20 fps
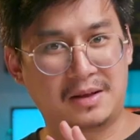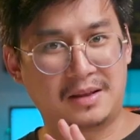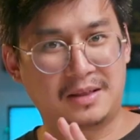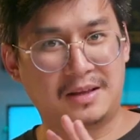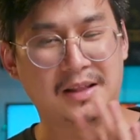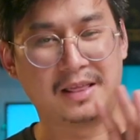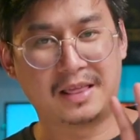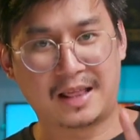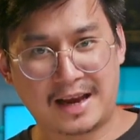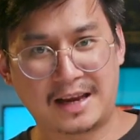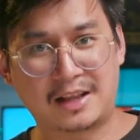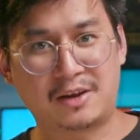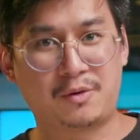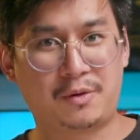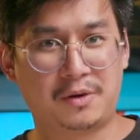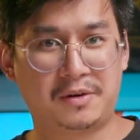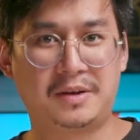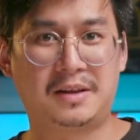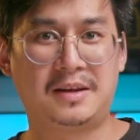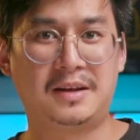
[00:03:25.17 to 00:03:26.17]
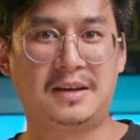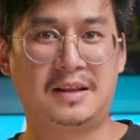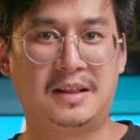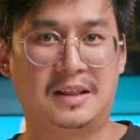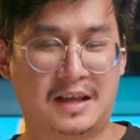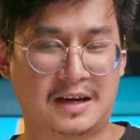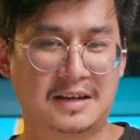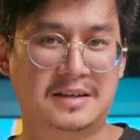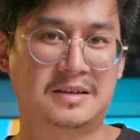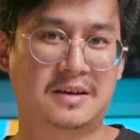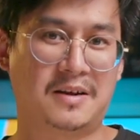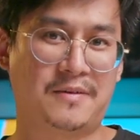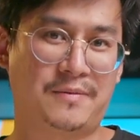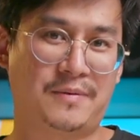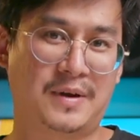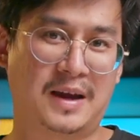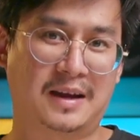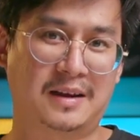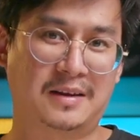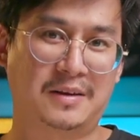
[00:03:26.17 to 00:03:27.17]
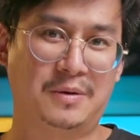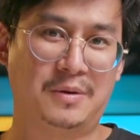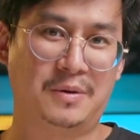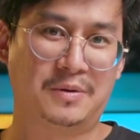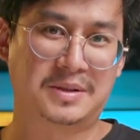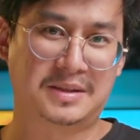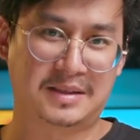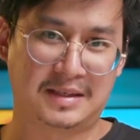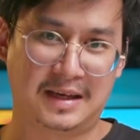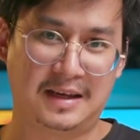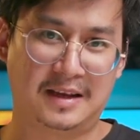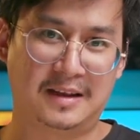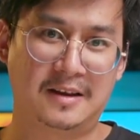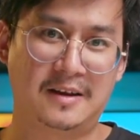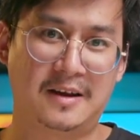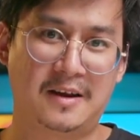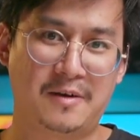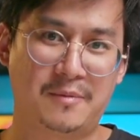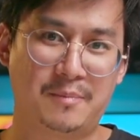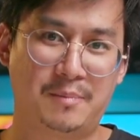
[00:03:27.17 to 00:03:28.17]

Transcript: The light quality does affect your scene,